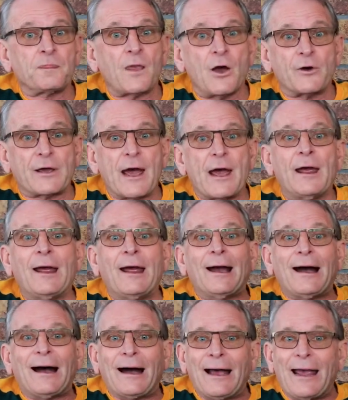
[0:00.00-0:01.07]
Okay,
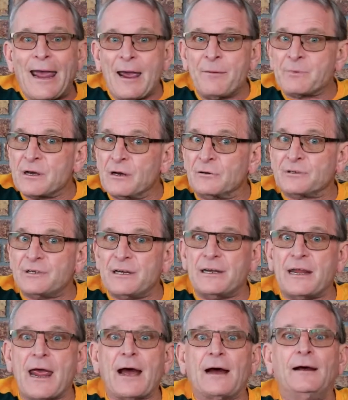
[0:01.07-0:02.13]
I am guilty
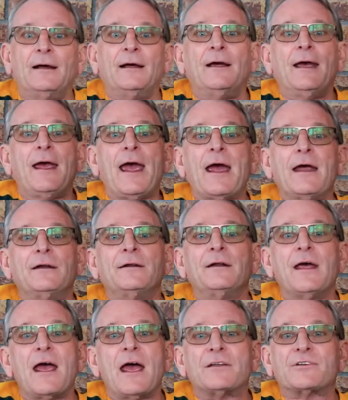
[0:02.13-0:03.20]
here.
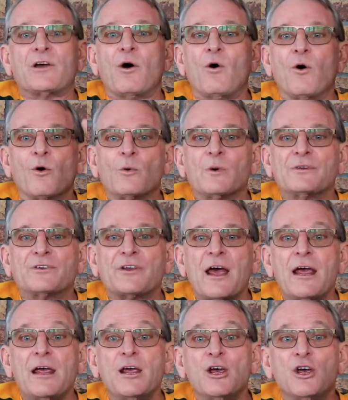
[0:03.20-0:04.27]
And as I always
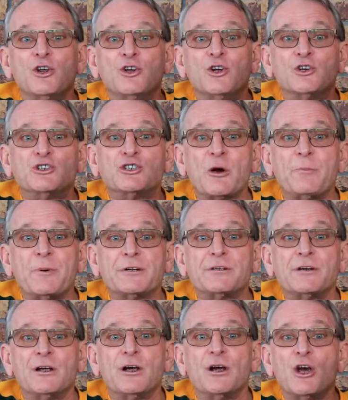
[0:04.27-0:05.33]
say, you chip
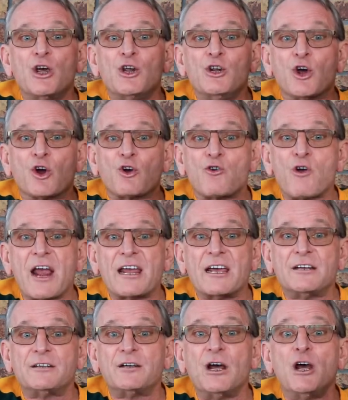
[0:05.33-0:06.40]
it, you crack
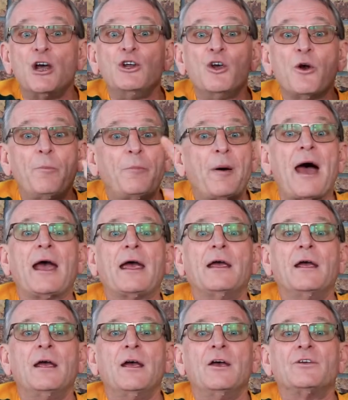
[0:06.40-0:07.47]
it, you
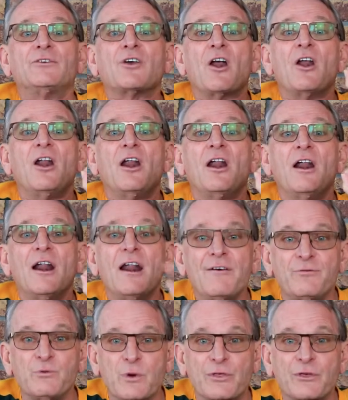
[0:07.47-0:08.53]
pay. So
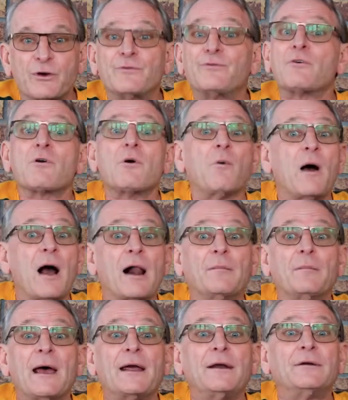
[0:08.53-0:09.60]
live with it for a while,
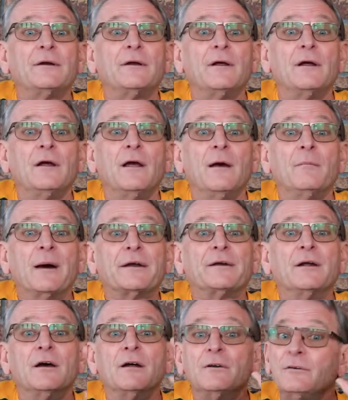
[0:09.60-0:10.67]
mate.
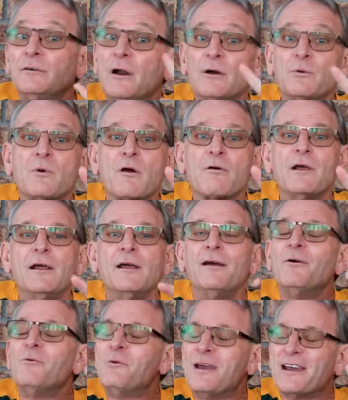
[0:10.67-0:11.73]
But don't worry,
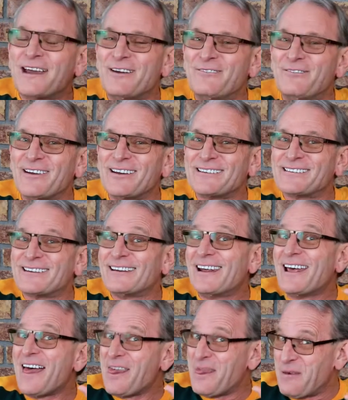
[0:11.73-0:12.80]
we can fix it
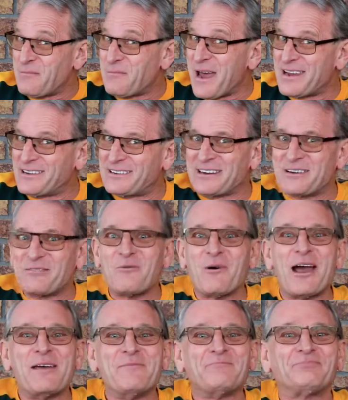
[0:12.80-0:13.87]
the basic way.